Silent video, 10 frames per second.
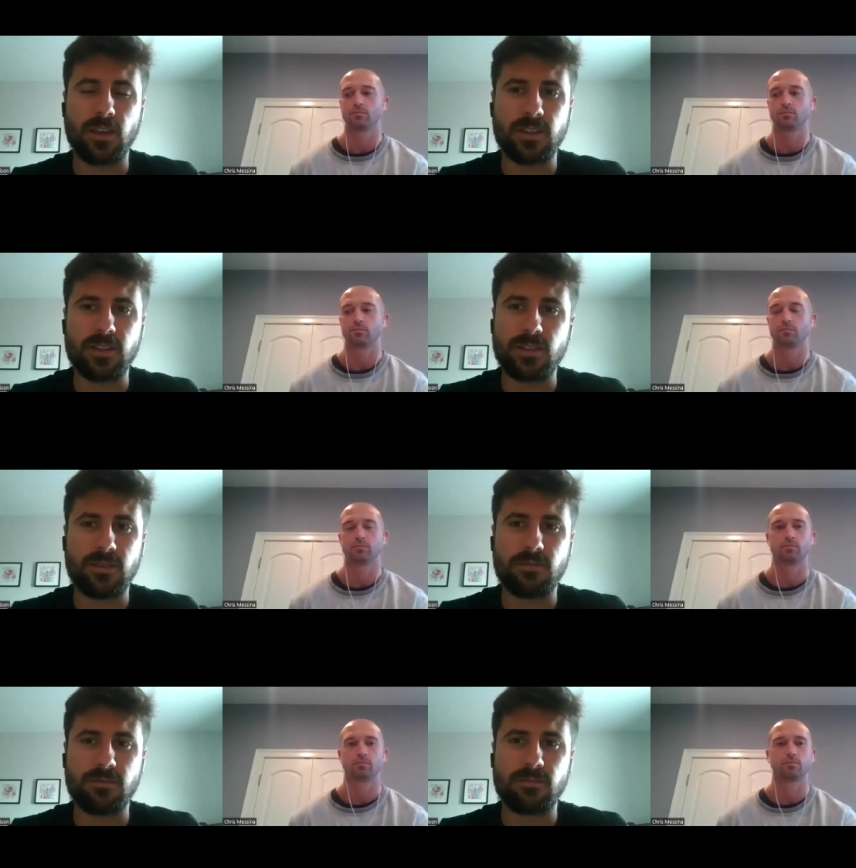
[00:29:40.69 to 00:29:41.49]

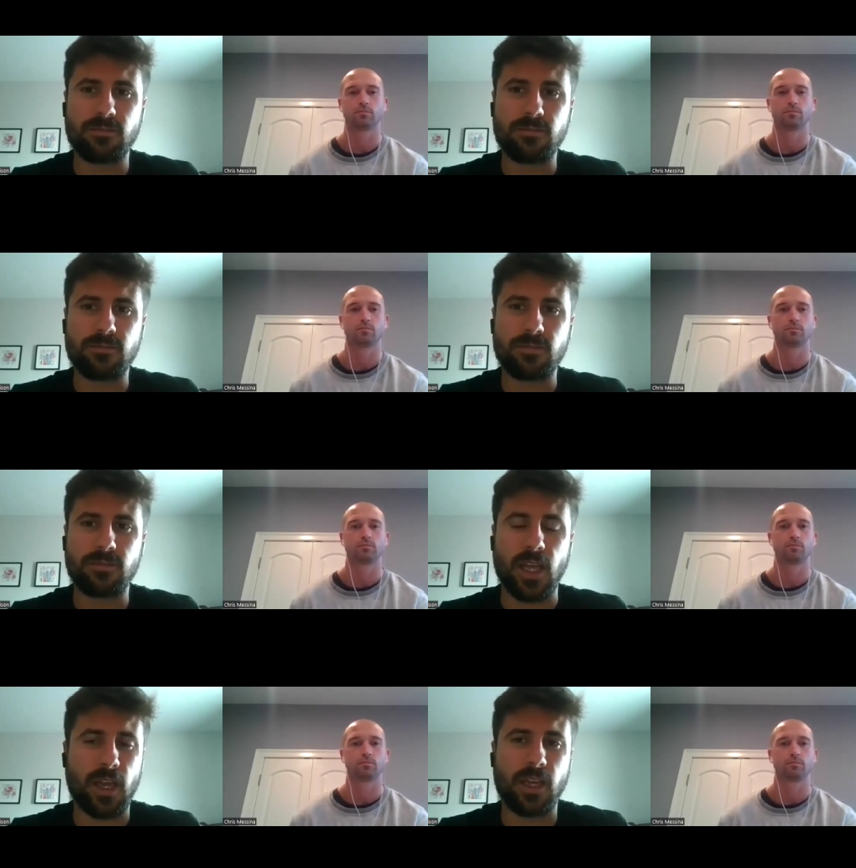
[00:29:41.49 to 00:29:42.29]
Speaker 1: it's
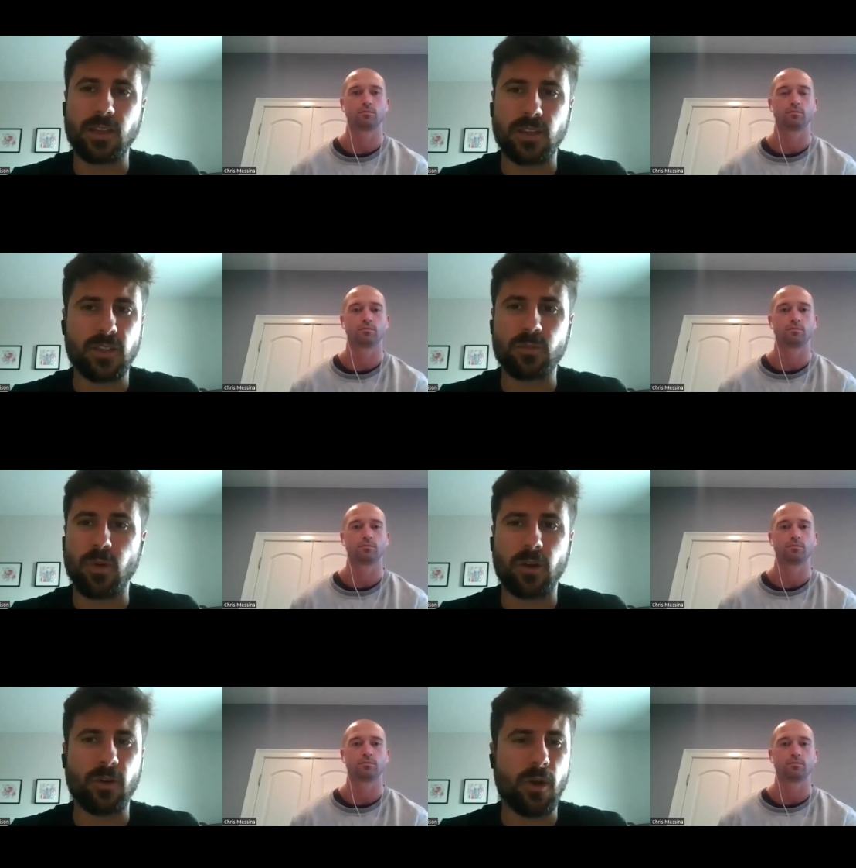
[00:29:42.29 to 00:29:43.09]
I guess it's just
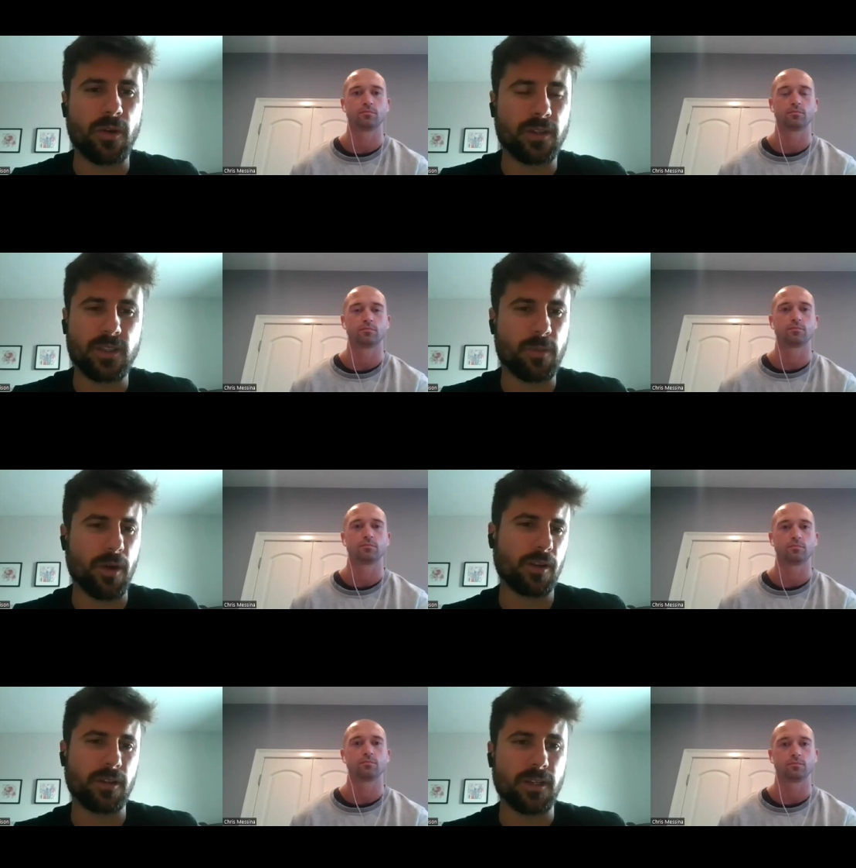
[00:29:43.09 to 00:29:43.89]
part of growing. It's
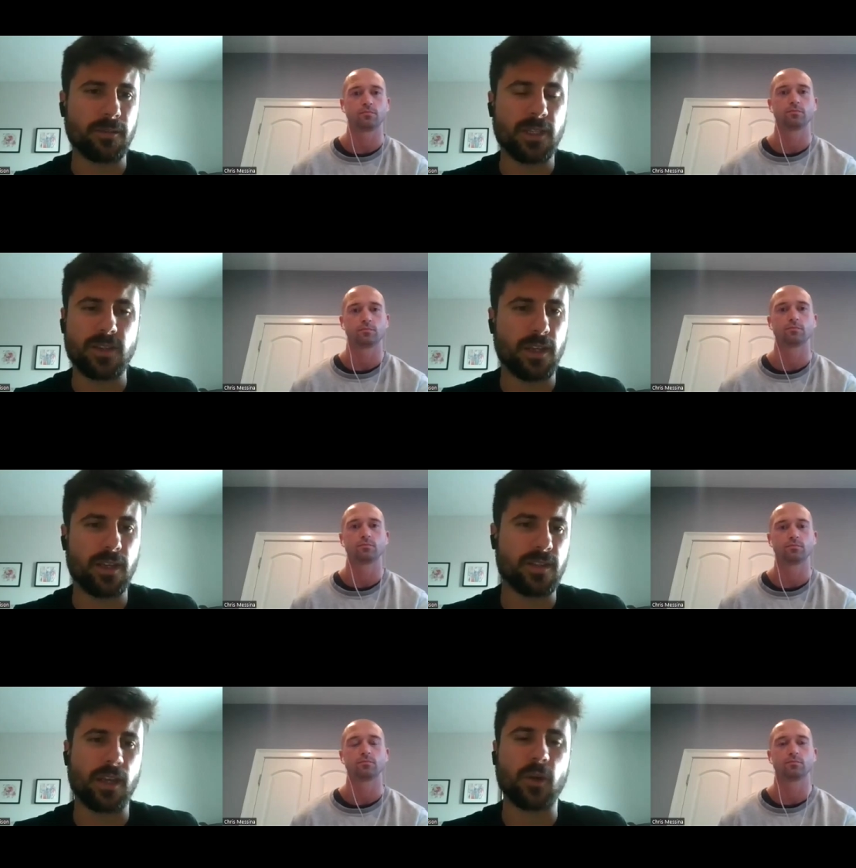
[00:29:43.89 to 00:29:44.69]
part of learning. It's not
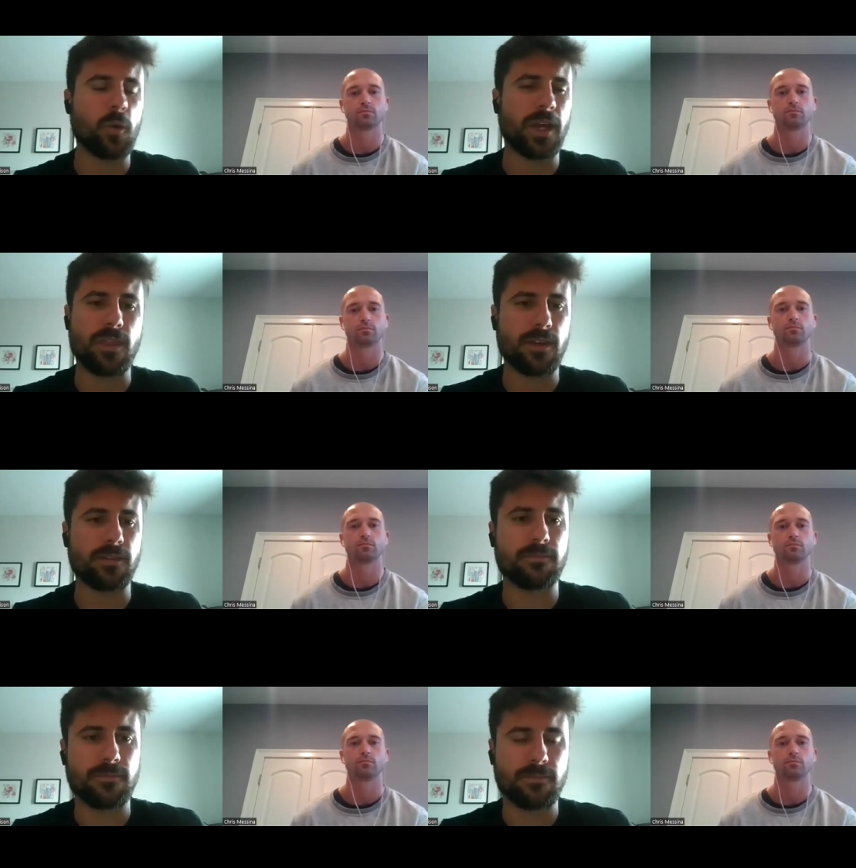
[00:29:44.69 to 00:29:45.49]
it's not a quick
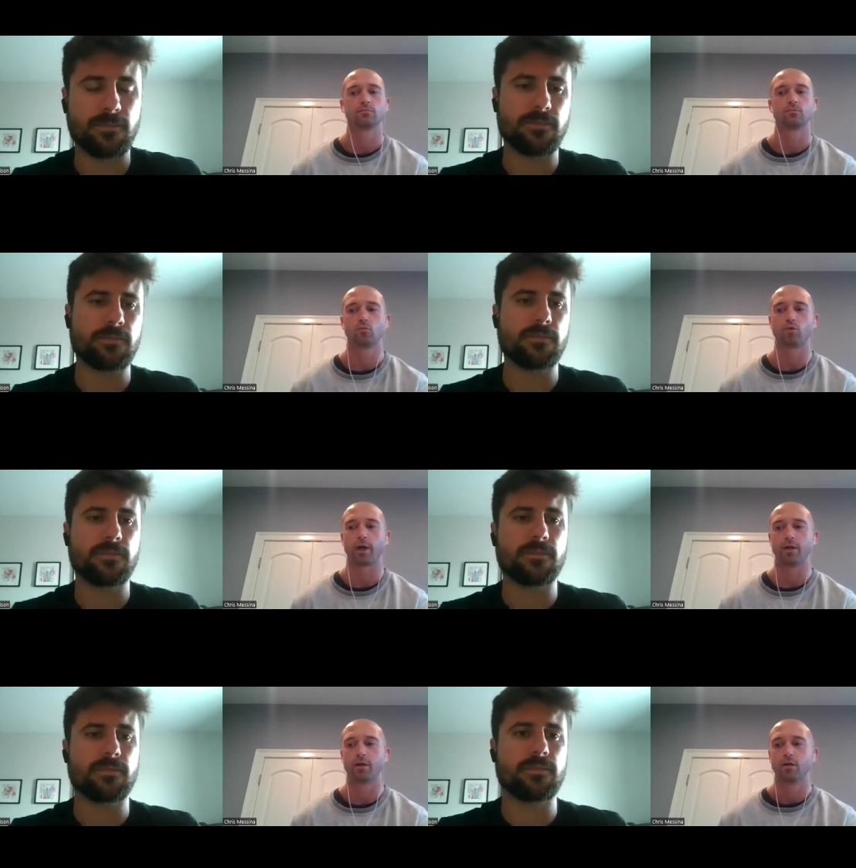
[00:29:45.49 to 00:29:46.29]
thing.
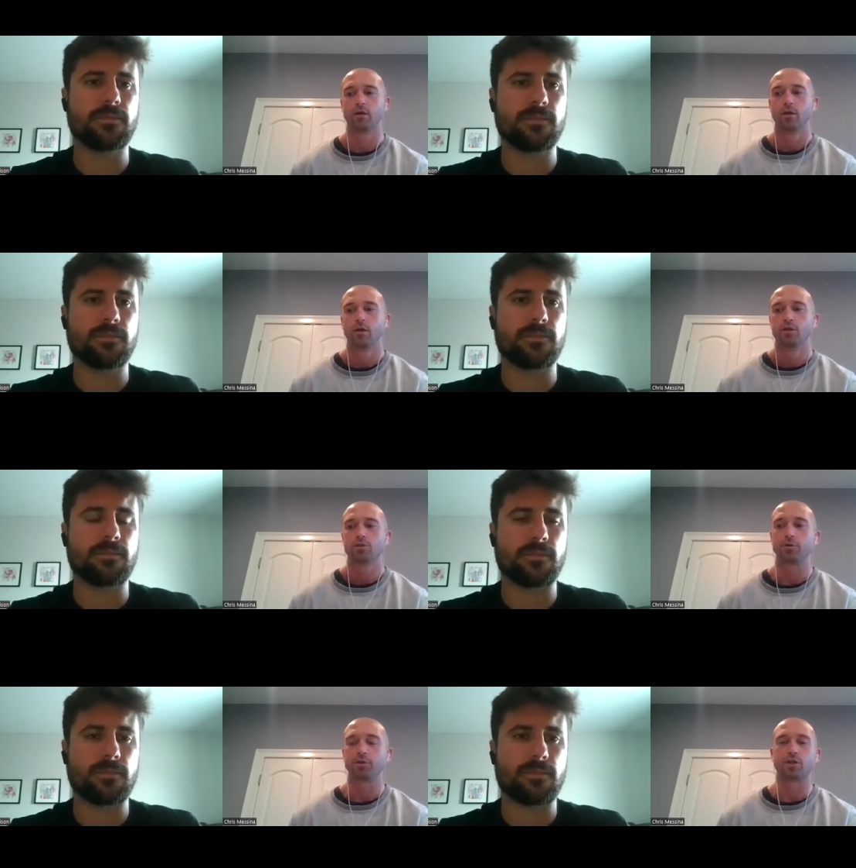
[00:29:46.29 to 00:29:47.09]
Speaker 2: Right.
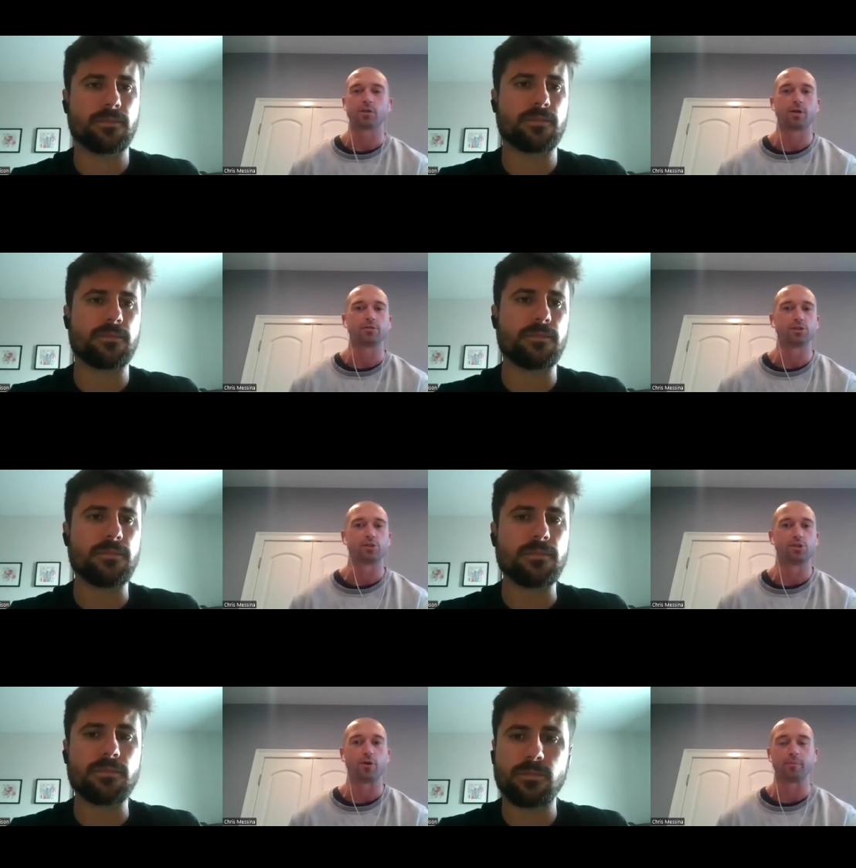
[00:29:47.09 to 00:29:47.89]
So we talk about
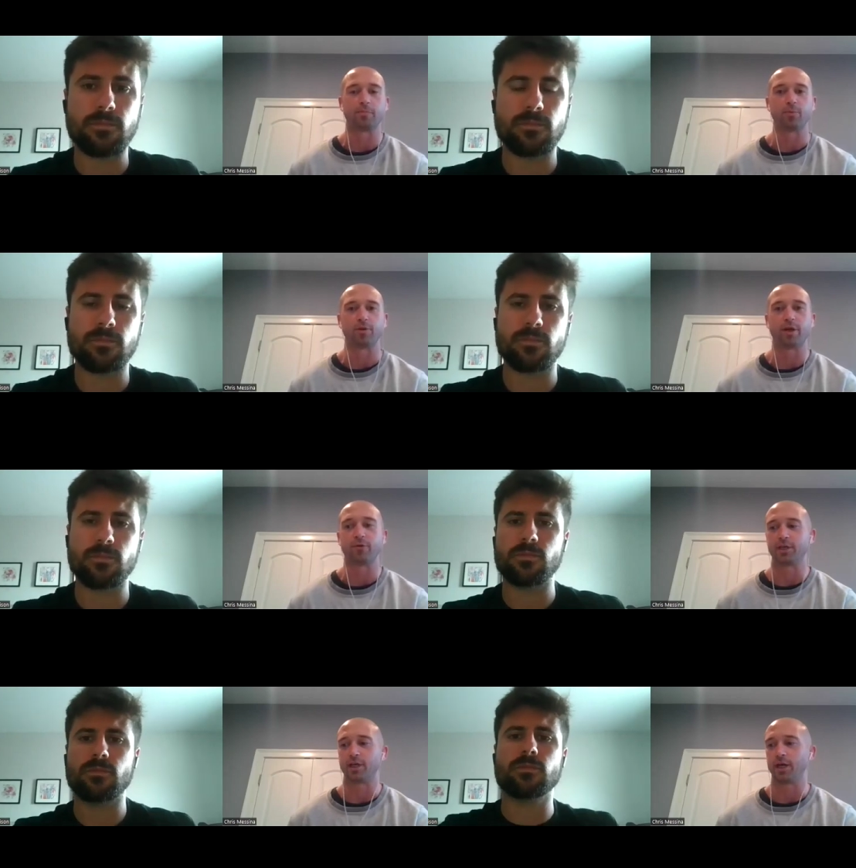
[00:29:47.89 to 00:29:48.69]
just showing people
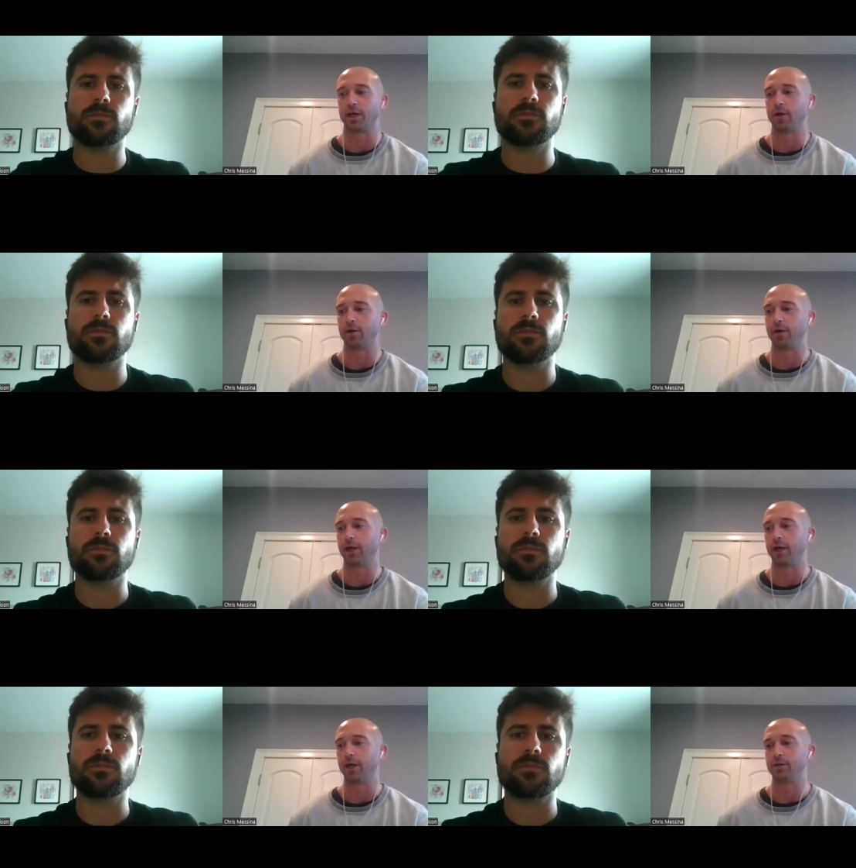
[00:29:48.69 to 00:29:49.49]
that we care
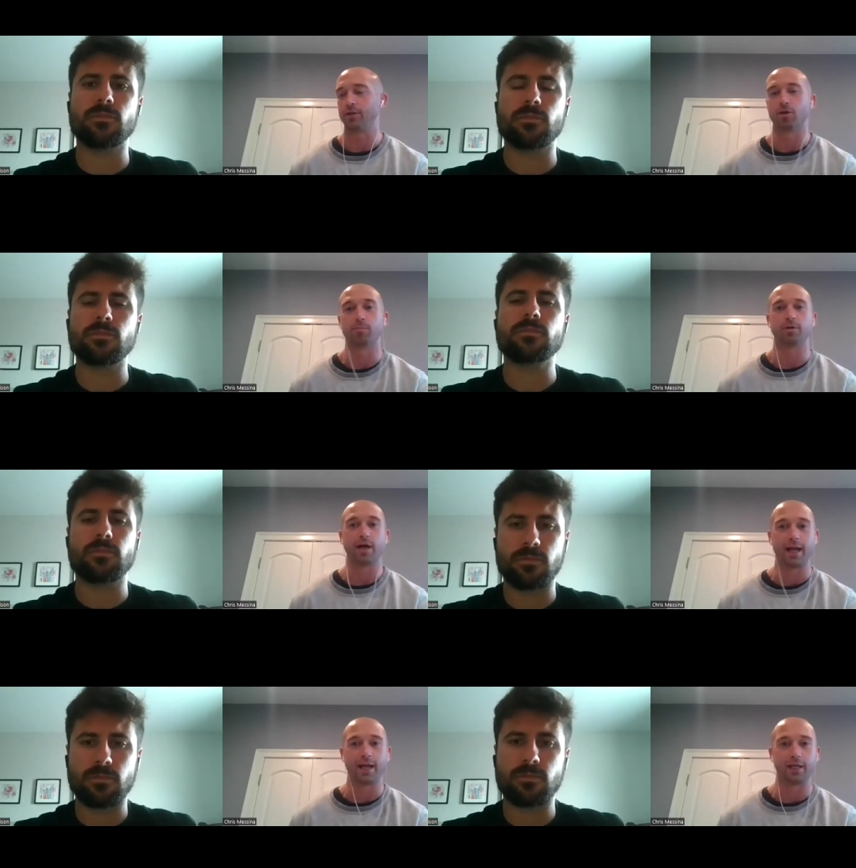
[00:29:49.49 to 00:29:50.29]
and you know
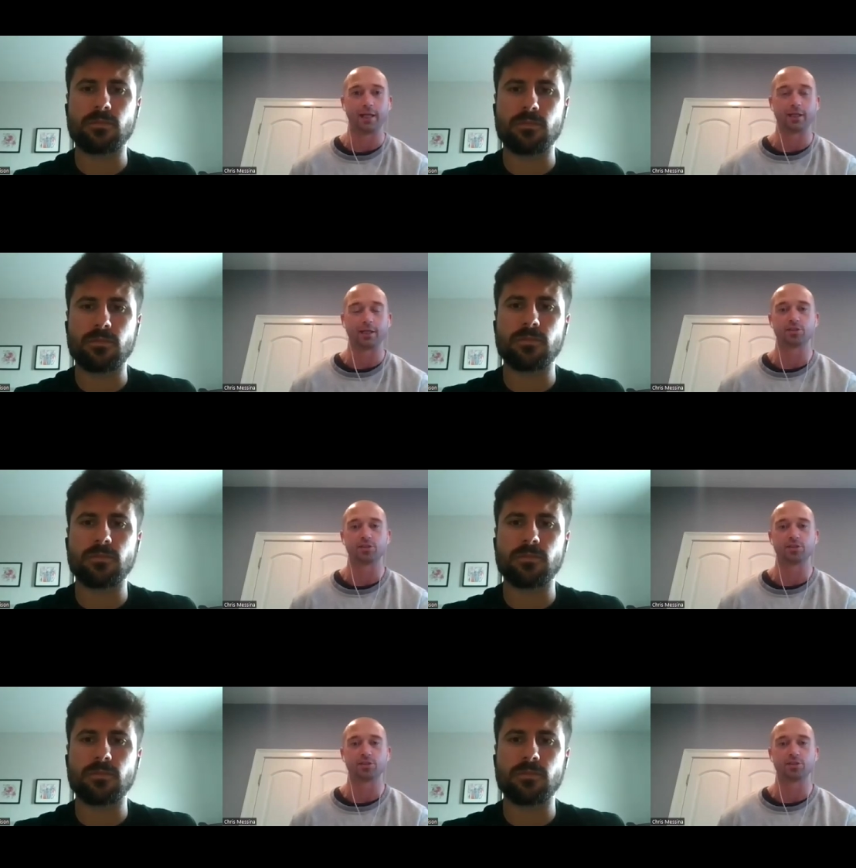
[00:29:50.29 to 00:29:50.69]
planning